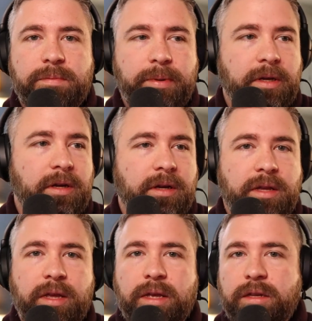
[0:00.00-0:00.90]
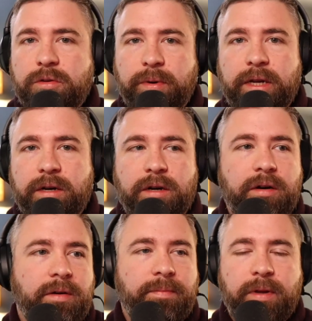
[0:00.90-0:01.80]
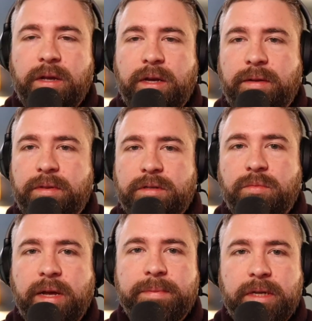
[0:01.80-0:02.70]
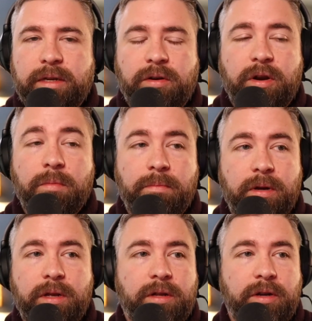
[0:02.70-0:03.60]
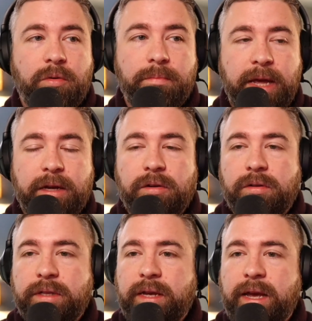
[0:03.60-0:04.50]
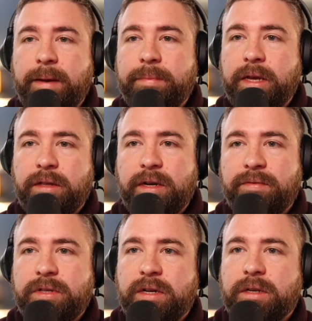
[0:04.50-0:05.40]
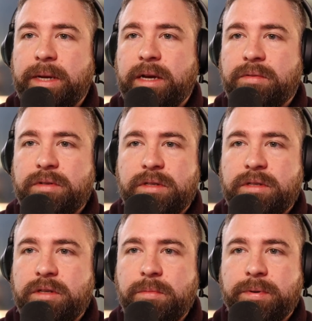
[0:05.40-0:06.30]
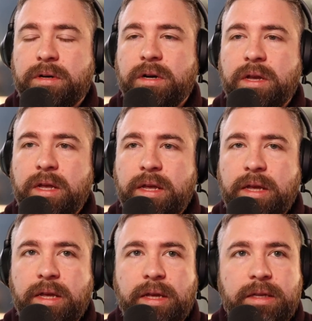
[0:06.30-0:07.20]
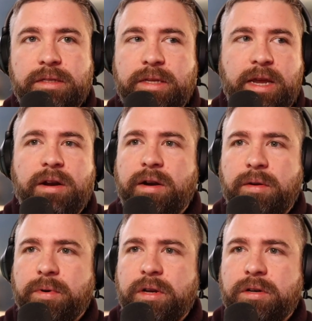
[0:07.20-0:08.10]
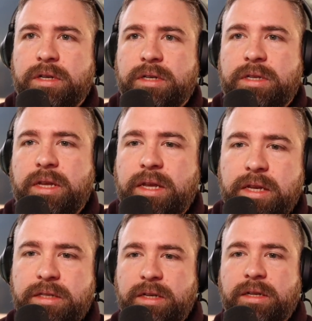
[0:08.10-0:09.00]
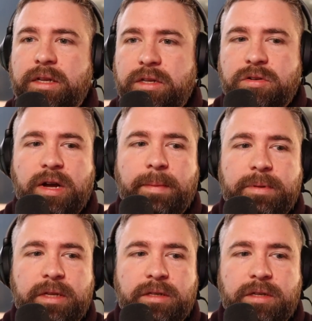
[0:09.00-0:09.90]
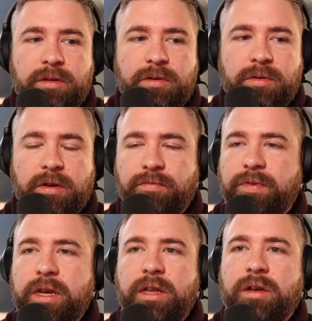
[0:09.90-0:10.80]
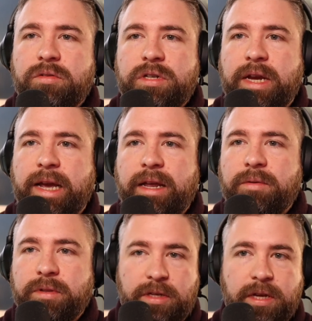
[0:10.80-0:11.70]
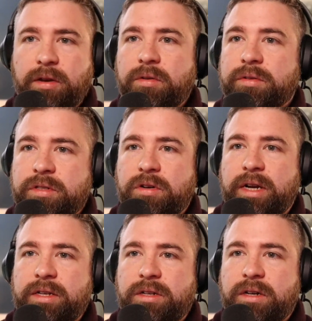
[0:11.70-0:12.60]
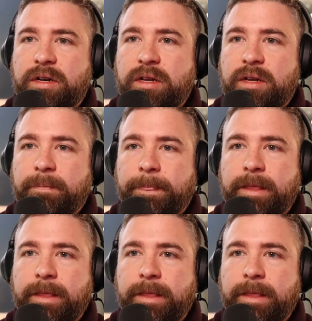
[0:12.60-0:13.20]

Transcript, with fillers: Facebook, Twitter. Uh, there's a website called, um, called Omegle that Abigail and I've talked about, just super scary, where you're just instantly dropped into a video chat with a total stranger